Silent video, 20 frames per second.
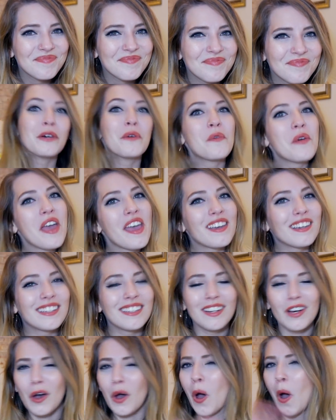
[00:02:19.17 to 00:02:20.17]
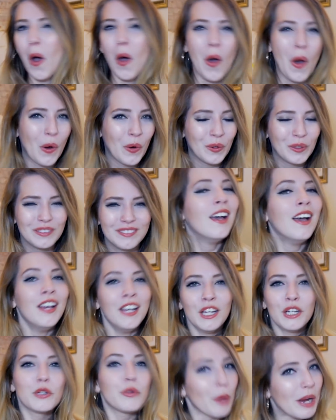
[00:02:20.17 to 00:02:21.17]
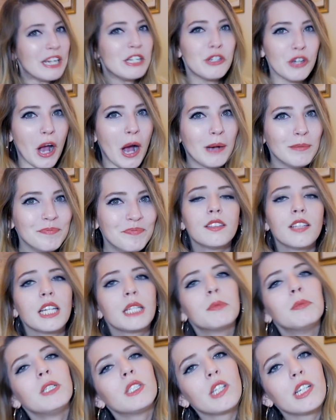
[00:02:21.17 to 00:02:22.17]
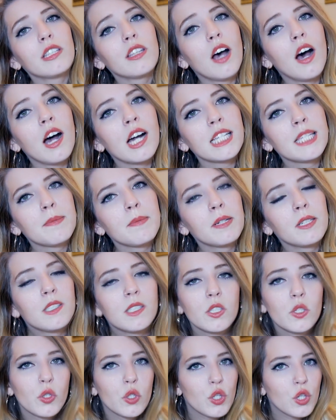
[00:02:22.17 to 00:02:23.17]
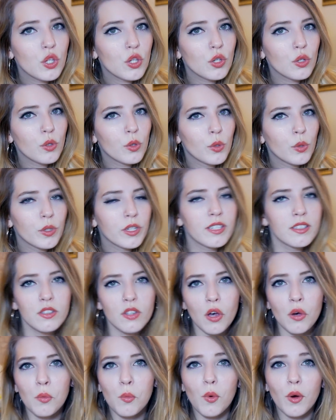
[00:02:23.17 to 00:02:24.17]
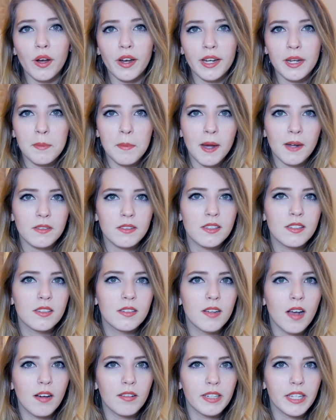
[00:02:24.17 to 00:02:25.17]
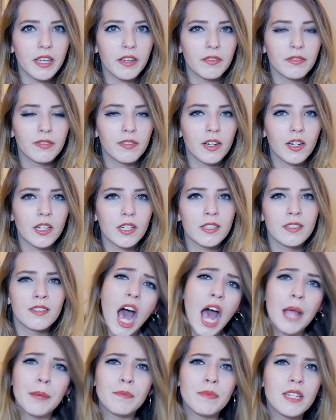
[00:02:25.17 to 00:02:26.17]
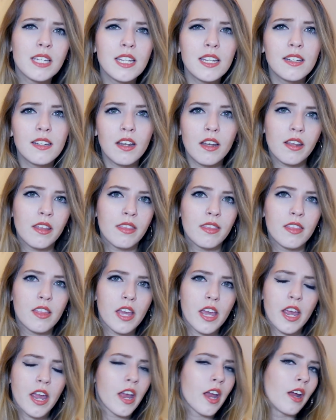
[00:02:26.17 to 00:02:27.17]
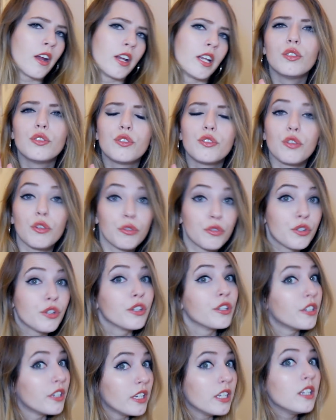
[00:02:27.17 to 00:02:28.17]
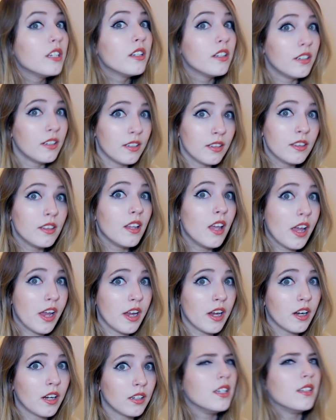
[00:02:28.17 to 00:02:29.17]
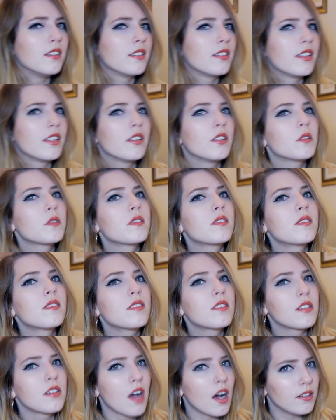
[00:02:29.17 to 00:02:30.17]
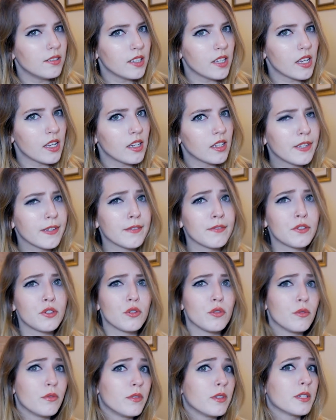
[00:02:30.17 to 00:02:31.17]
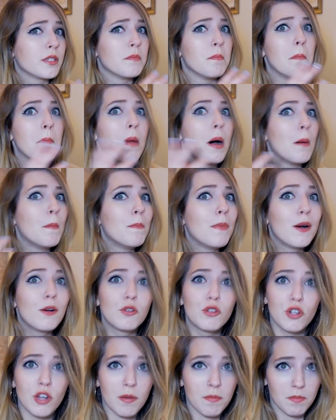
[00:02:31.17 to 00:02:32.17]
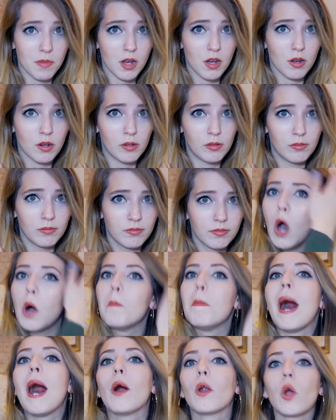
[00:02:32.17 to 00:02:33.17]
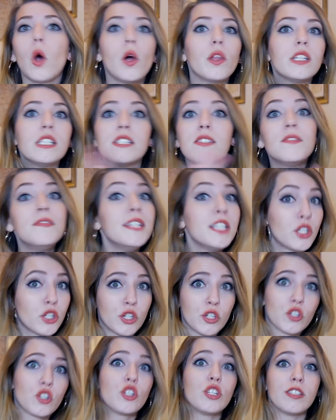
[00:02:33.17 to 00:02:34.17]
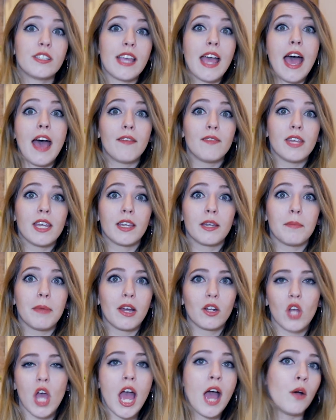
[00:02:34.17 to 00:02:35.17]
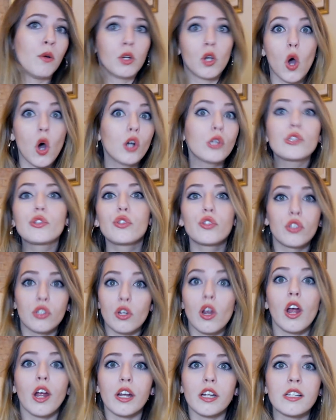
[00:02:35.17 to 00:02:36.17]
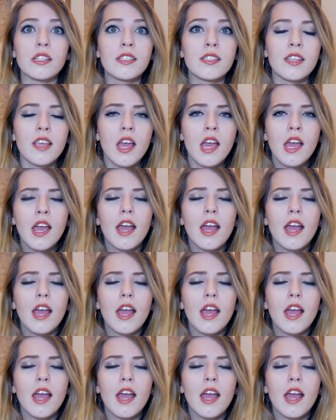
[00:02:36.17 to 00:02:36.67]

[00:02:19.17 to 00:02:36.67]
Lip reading: The wig, oh, great job. Like Mulder at the hospital is cute. He's all worried about Scully at first. I'm needed in there. So you're needed in there until Scully gives you this mumbo jumbo about all these visions she's having, about how it all starts.